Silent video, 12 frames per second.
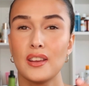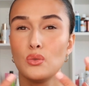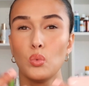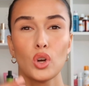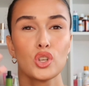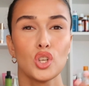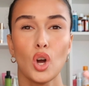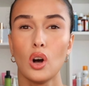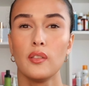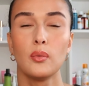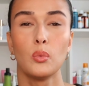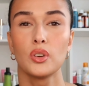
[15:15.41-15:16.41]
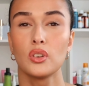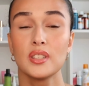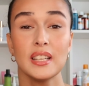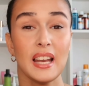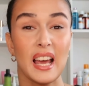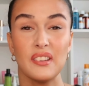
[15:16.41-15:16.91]
You wash it off and whatnot.
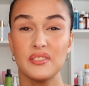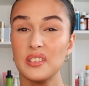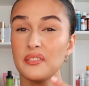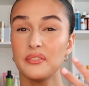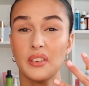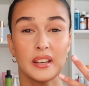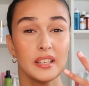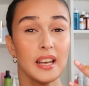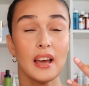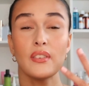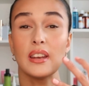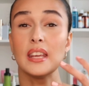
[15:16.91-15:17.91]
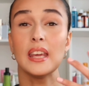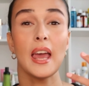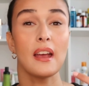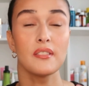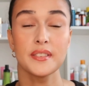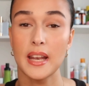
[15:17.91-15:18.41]
I didn't have any
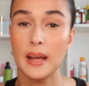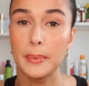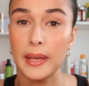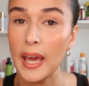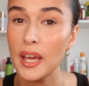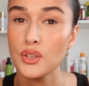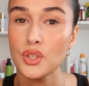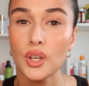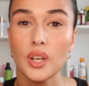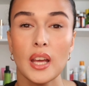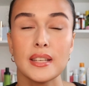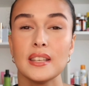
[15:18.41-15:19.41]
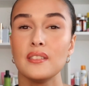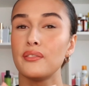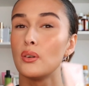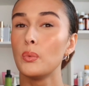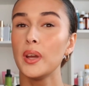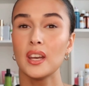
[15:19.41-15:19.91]
errors in application. I didn't
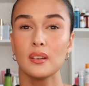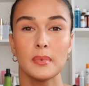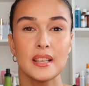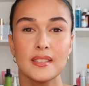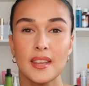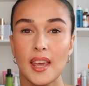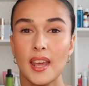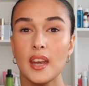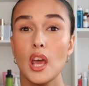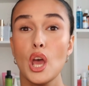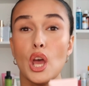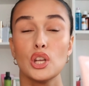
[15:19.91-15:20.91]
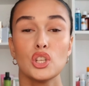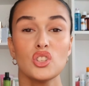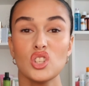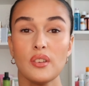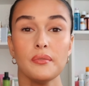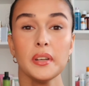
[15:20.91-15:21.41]
feel weird on my skin. Just
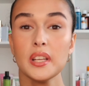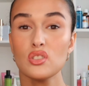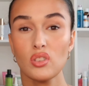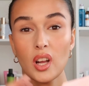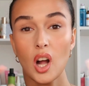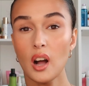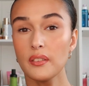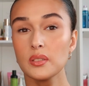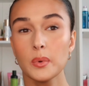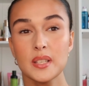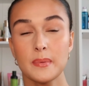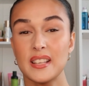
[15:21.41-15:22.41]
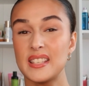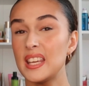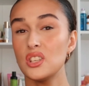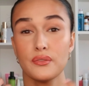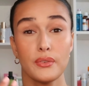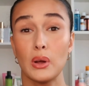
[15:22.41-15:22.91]
generally straight afterwards, my skin
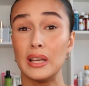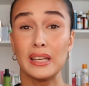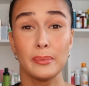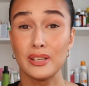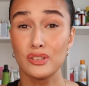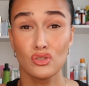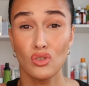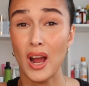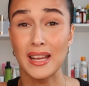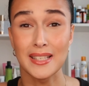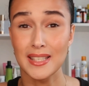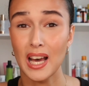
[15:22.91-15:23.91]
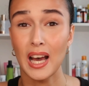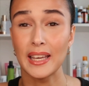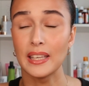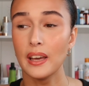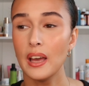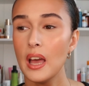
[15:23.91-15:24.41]
just felt a little bit dry and tight.